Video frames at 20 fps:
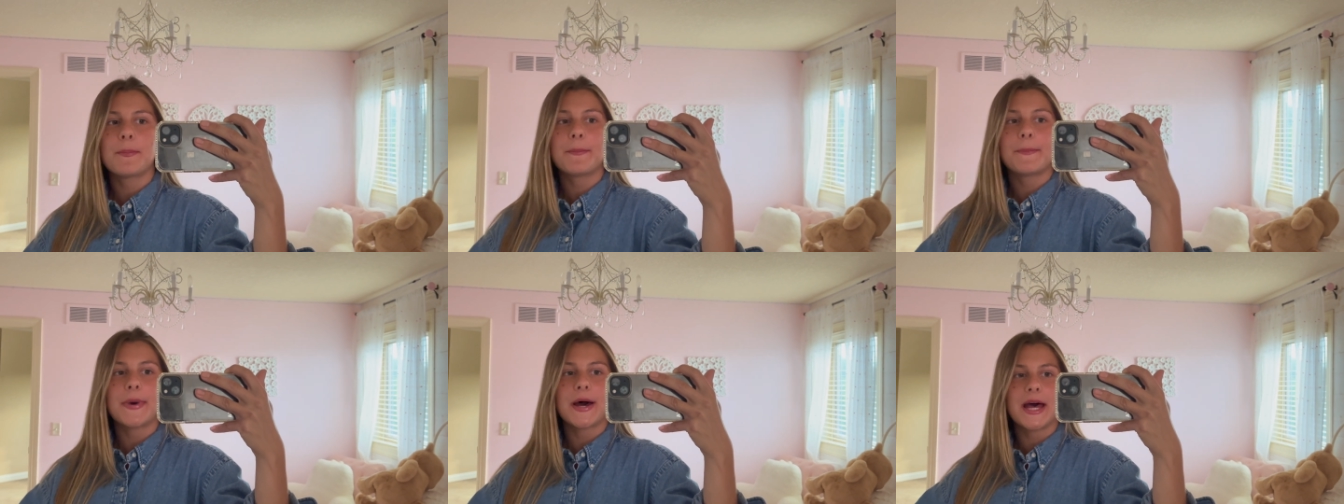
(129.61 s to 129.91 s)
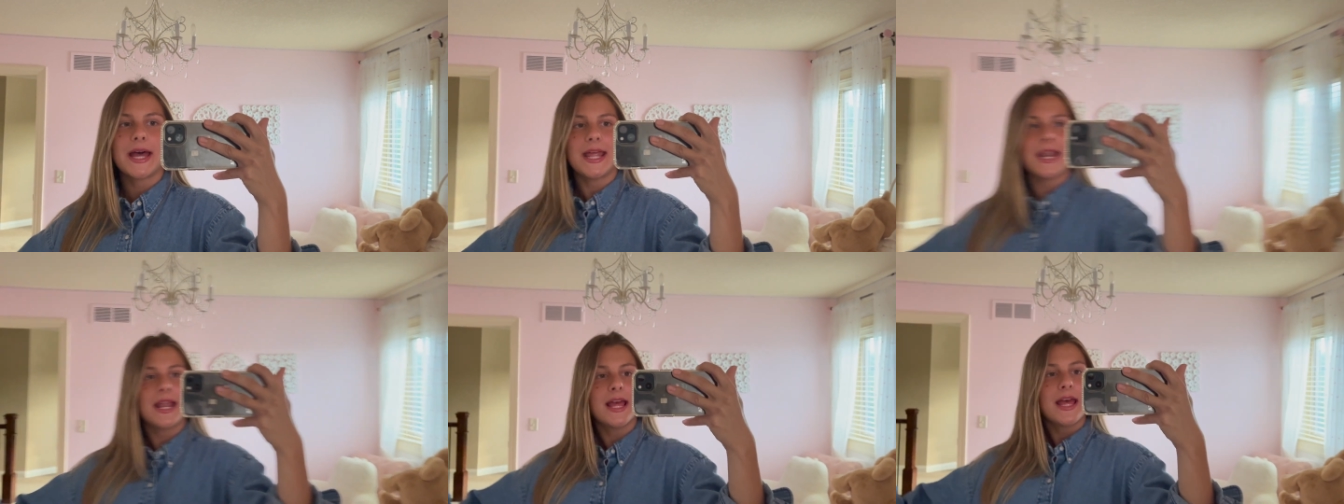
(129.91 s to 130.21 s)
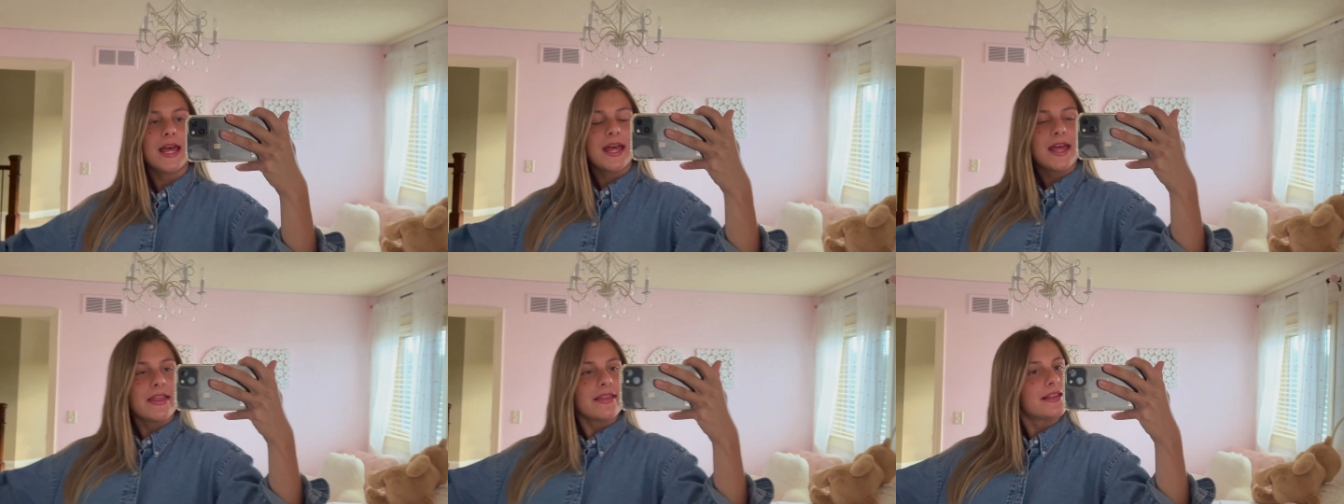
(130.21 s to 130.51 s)
but
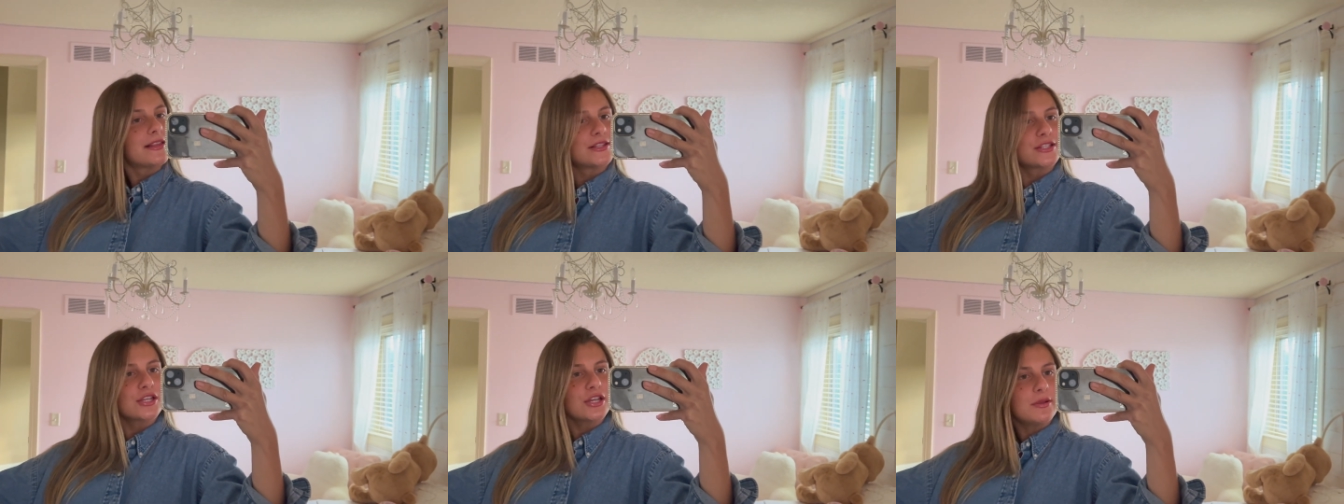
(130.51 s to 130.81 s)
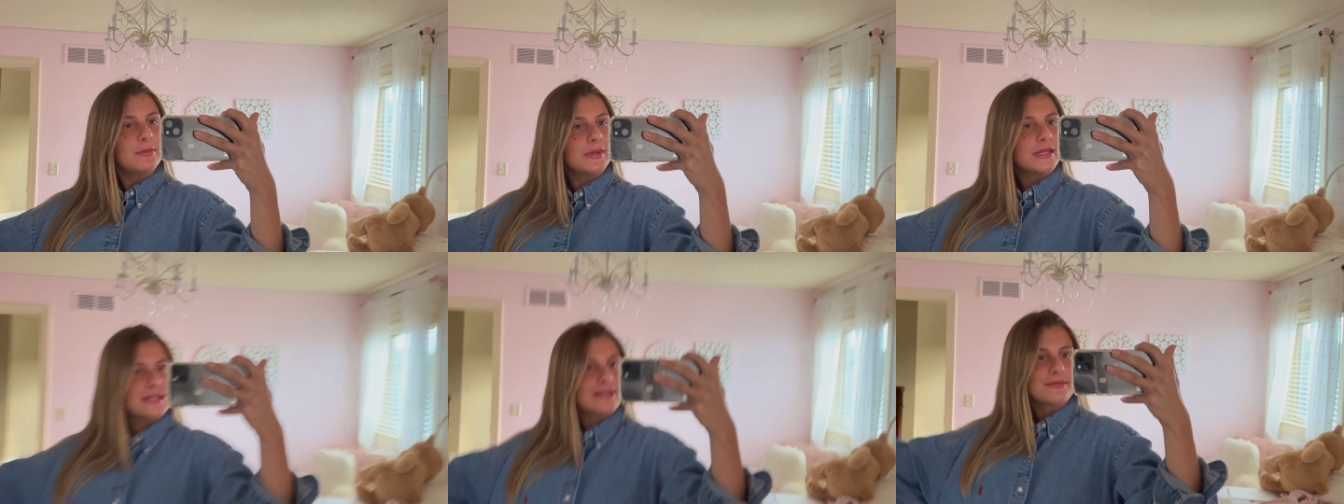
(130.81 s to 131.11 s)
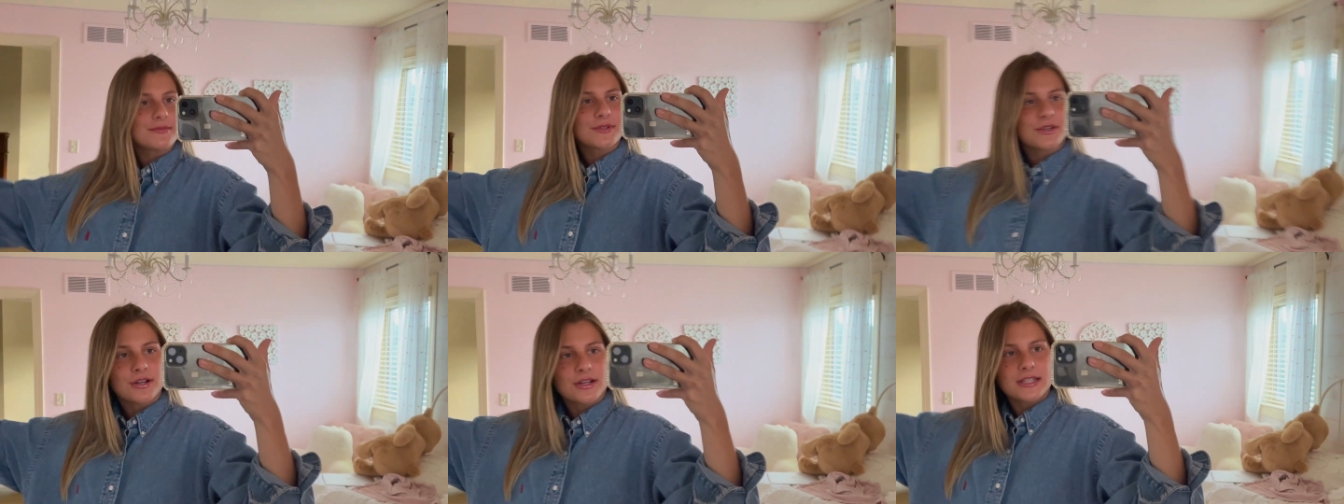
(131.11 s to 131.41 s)
it's good because
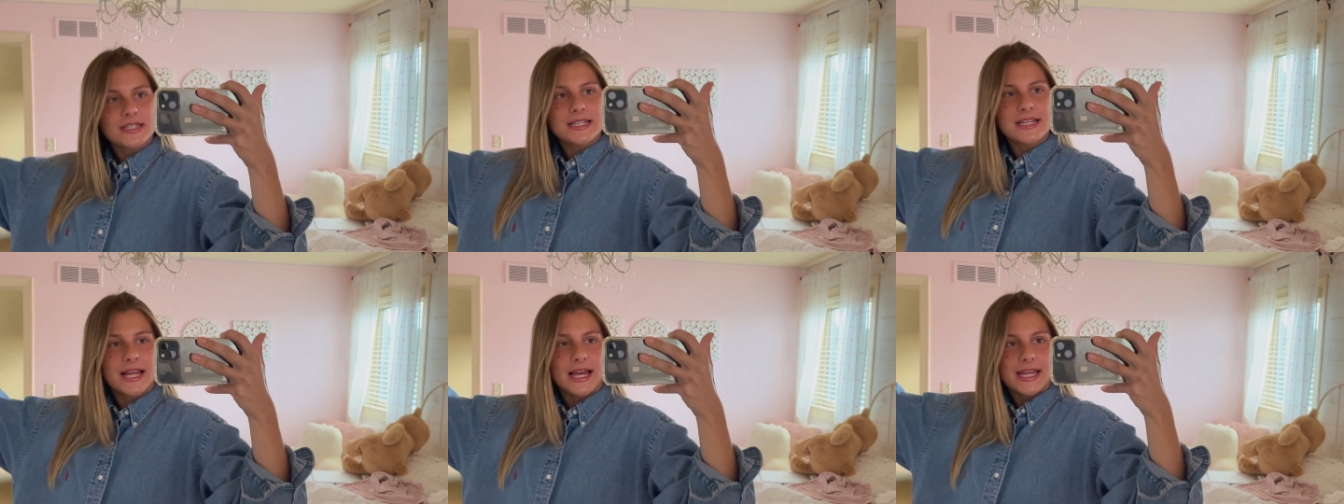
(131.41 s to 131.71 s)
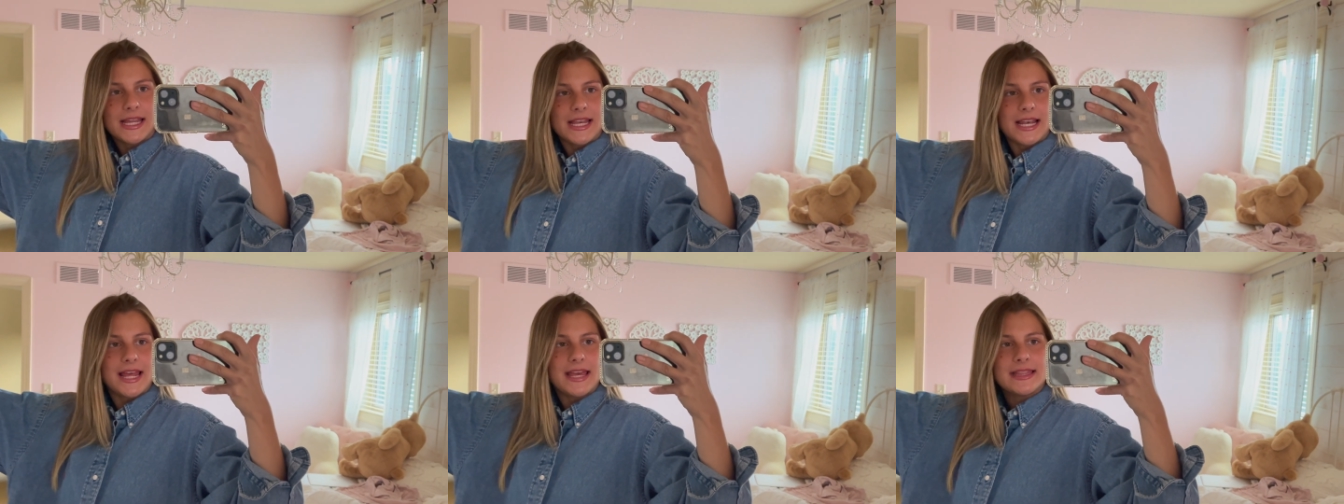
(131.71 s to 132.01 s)
I'm starting tonight.